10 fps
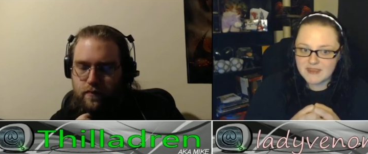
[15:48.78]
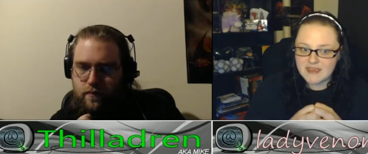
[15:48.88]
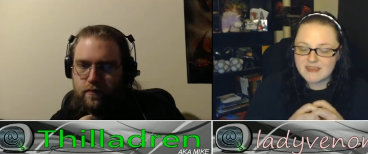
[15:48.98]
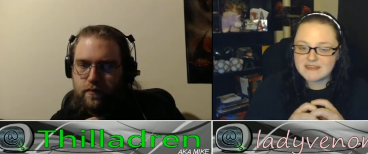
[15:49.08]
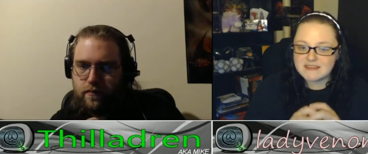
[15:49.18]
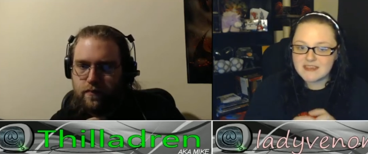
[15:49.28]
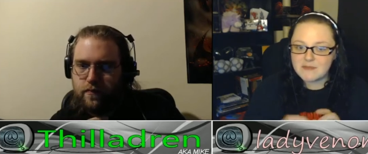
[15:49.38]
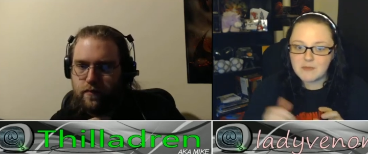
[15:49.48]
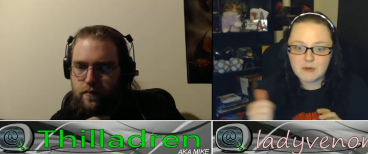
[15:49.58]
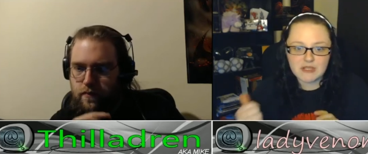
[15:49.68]
Speaker 1: Say
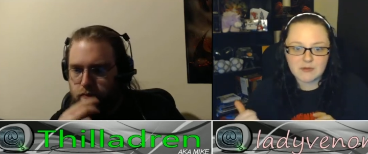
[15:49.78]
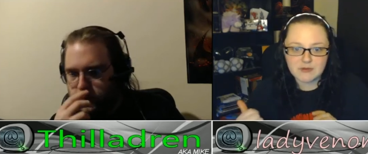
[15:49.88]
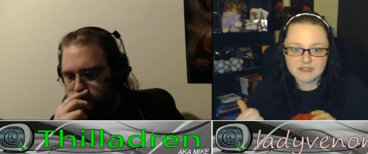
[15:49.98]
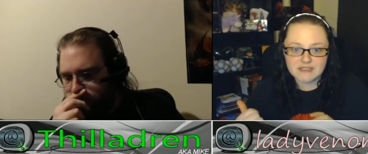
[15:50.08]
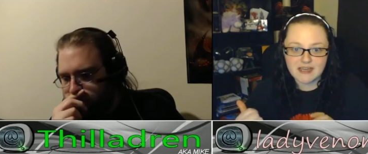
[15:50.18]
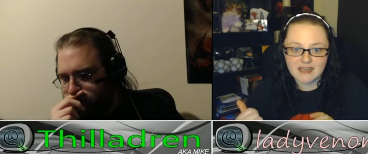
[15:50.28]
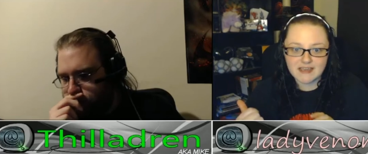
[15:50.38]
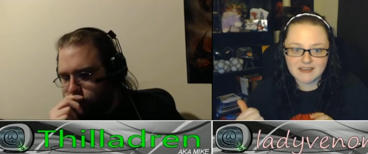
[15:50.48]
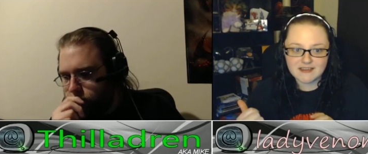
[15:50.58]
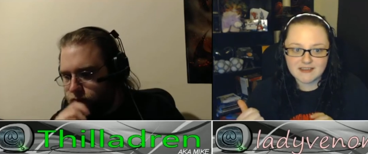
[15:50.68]
Monique were to die,
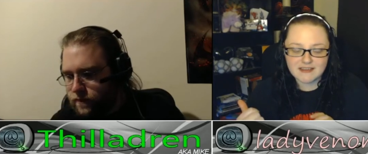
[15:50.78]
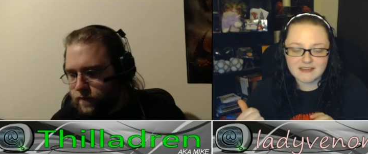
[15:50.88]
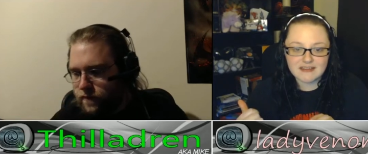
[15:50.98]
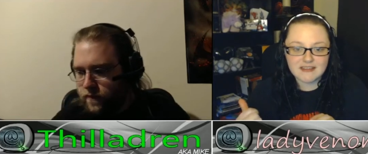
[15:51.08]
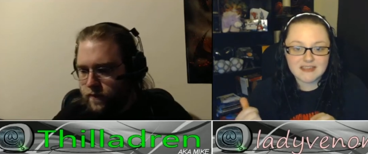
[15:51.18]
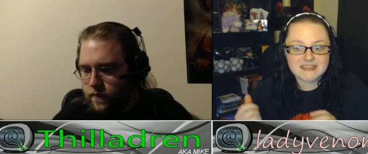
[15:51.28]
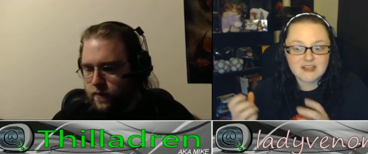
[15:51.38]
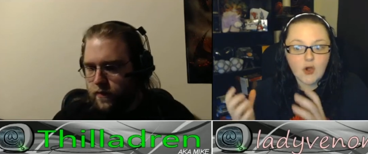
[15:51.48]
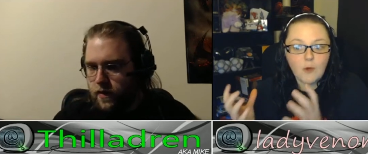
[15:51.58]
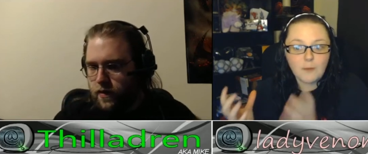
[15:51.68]
that's an
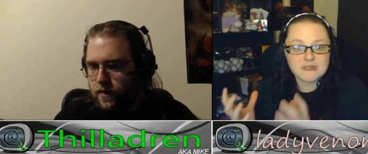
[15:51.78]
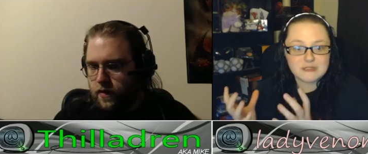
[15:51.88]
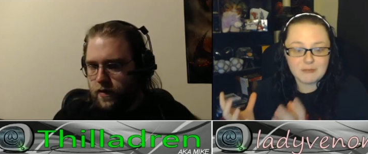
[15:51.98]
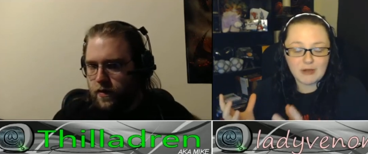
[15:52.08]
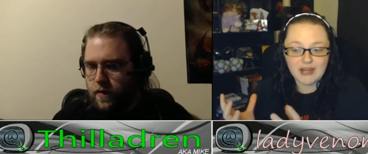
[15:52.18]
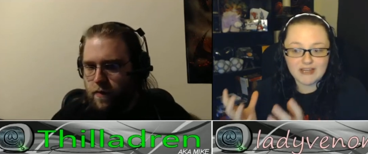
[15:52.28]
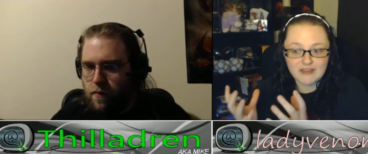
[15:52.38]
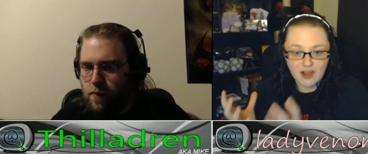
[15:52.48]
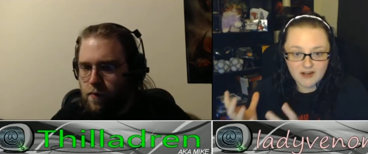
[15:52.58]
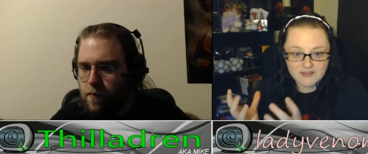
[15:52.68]
open spot in the
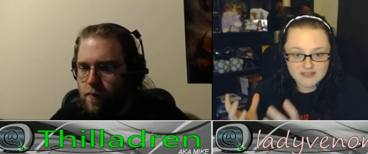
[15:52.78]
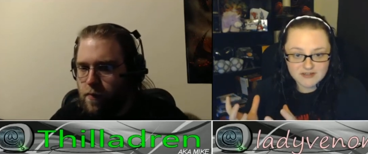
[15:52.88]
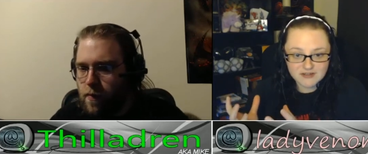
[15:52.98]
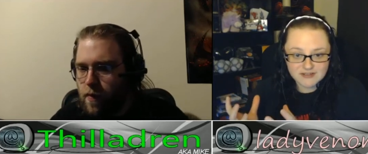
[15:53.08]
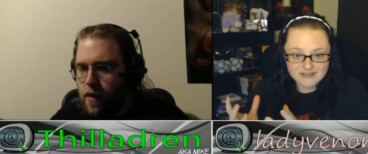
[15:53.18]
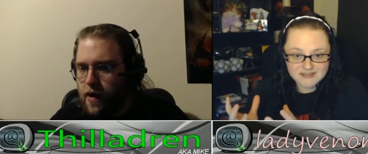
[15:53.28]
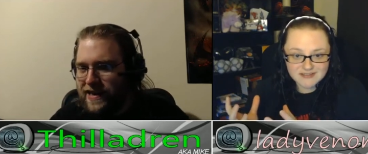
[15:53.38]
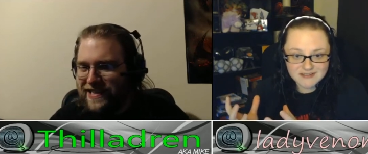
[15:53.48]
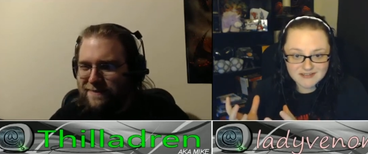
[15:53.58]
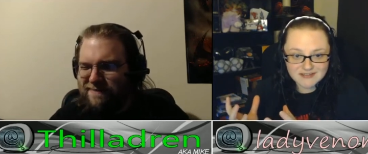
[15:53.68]
Harvest Girls.
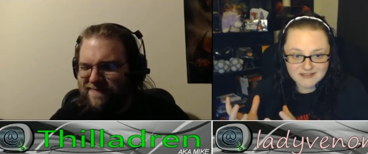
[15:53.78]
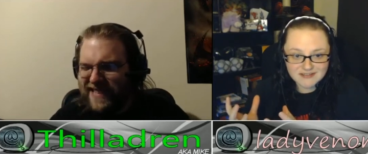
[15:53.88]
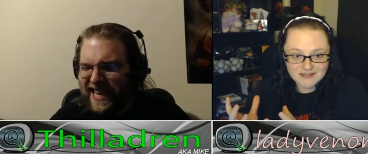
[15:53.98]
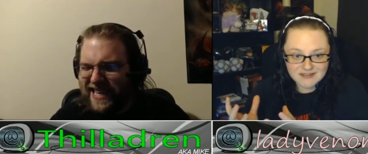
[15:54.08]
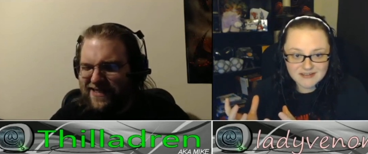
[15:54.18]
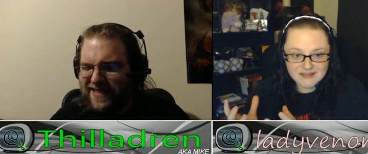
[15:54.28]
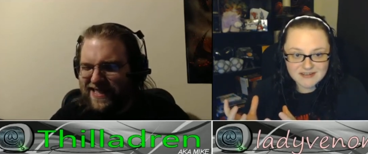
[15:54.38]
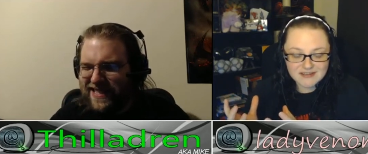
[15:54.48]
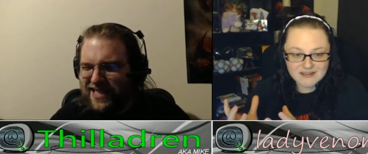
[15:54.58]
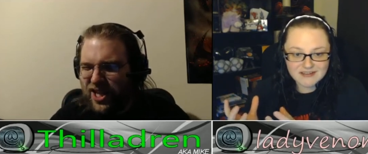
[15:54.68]
Speaker 2: I
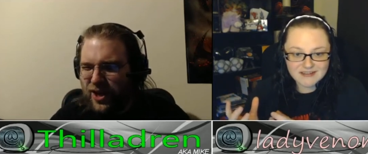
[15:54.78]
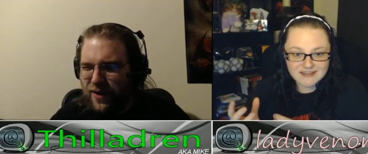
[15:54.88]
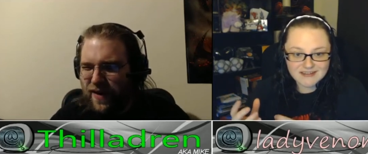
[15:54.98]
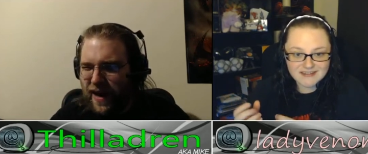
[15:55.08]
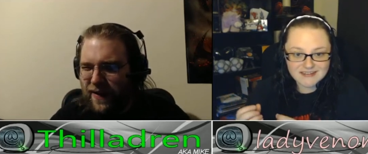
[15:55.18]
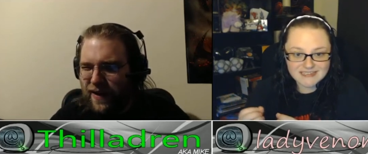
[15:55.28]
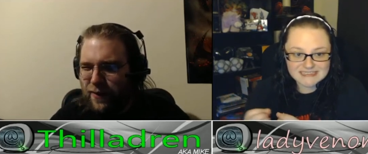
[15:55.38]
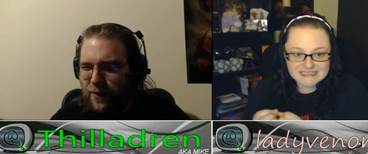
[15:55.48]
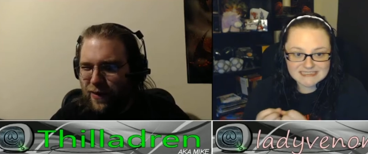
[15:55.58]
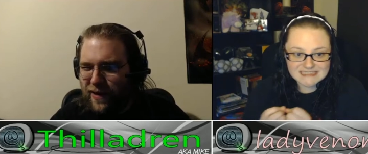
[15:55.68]
don't know how
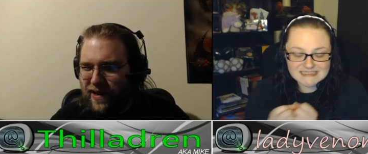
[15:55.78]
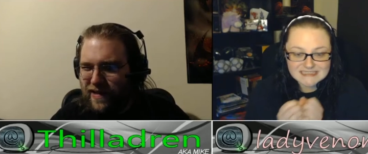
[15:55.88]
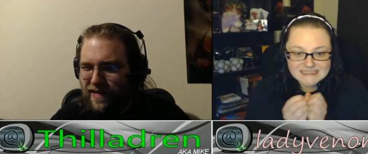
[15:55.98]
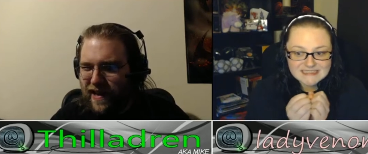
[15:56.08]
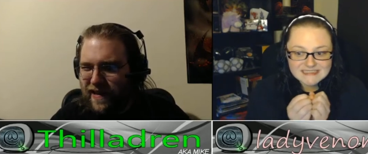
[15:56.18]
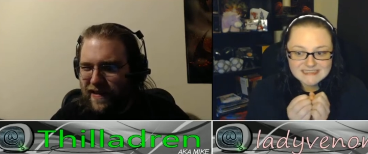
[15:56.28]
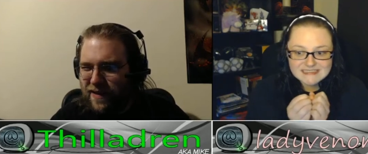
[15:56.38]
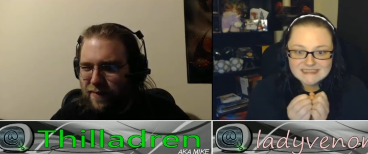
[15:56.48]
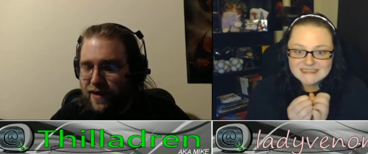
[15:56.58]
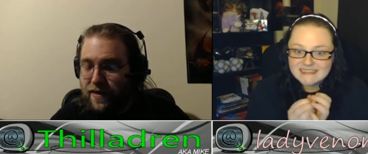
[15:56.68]
that would work
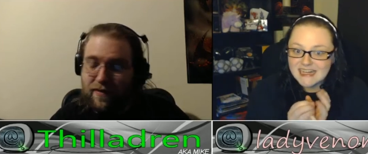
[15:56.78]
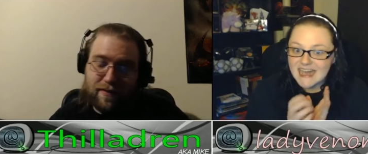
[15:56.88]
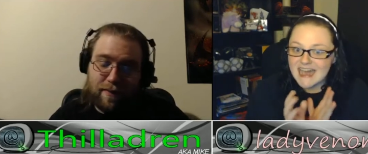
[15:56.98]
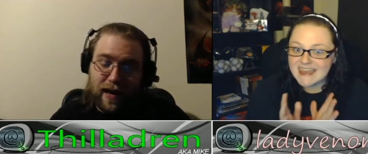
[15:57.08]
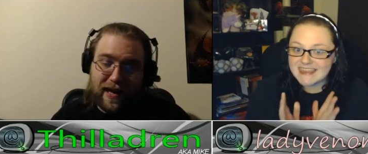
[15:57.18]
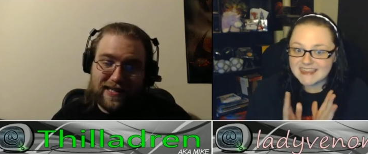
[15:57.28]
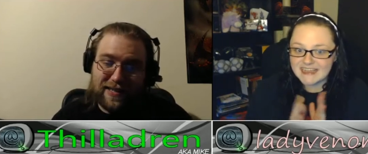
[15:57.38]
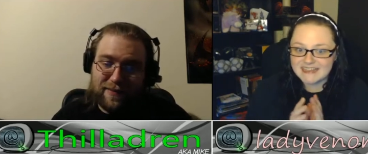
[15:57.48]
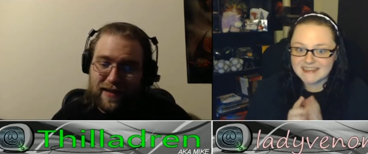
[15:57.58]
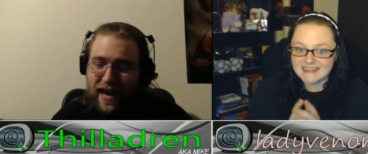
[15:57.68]
exactly, but I,
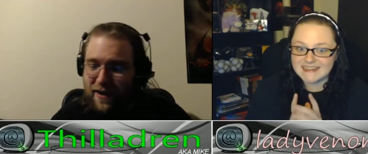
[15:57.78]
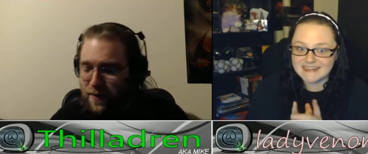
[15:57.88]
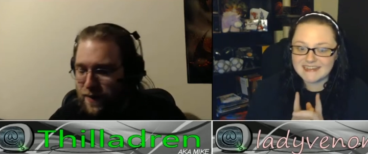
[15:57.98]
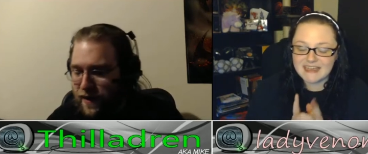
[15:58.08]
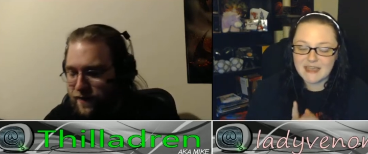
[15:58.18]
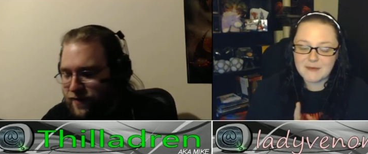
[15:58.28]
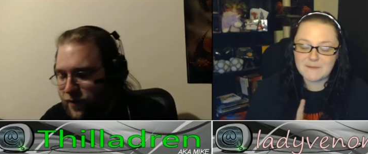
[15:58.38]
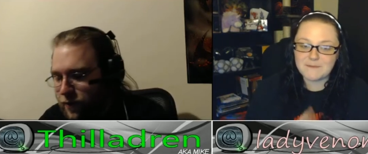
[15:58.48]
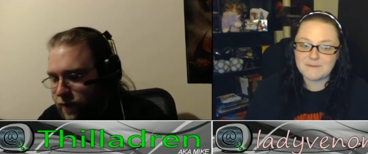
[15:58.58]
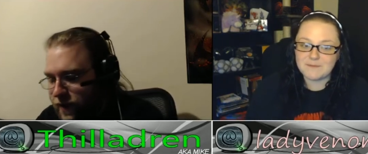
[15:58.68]
possible. I, think, I don't think
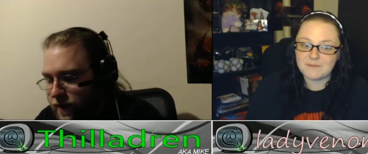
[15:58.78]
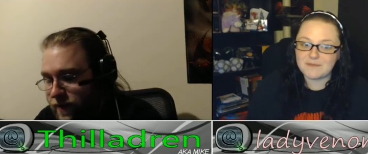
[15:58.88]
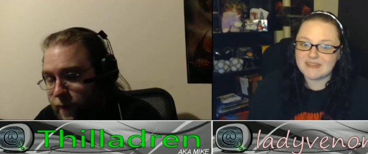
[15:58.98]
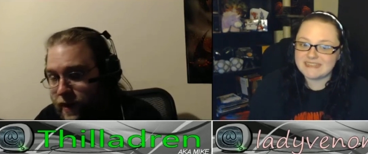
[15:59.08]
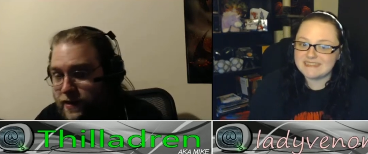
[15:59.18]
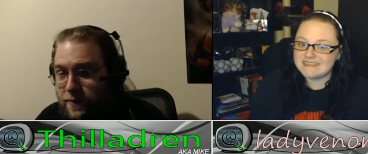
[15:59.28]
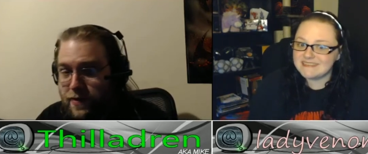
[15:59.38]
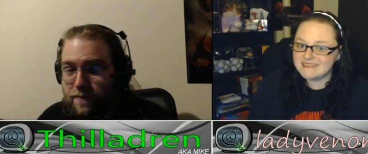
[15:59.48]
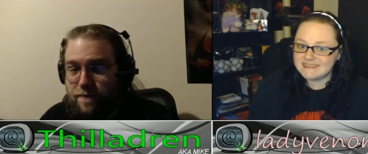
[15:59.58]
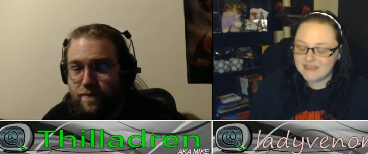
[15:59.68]
so, but it's uh,
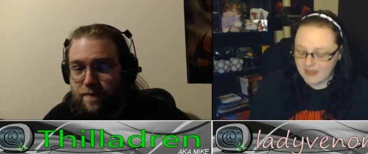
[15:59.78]
possible.
Speaker 1: Uh,